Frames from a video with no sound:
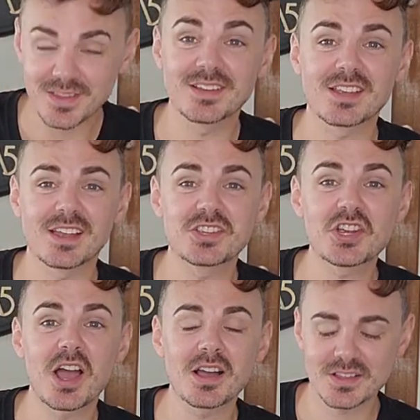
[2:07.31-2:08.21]
There's like
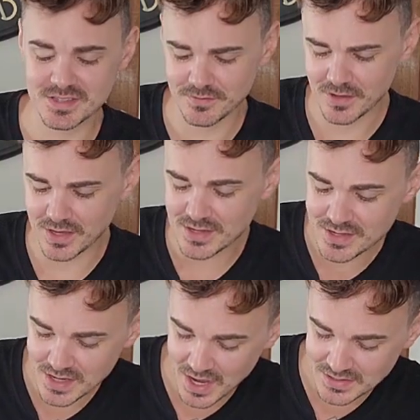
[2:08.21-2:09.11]
chunks of like
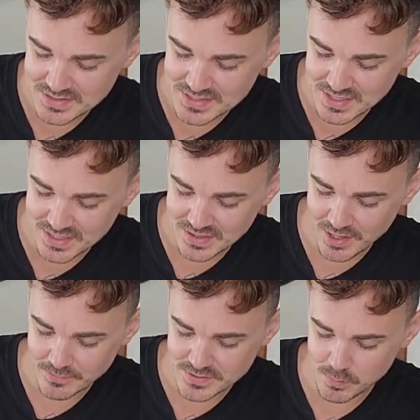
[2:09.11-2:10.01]
nuts in
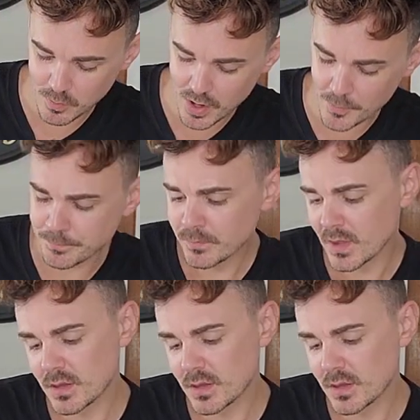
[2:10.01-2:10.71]
there as well.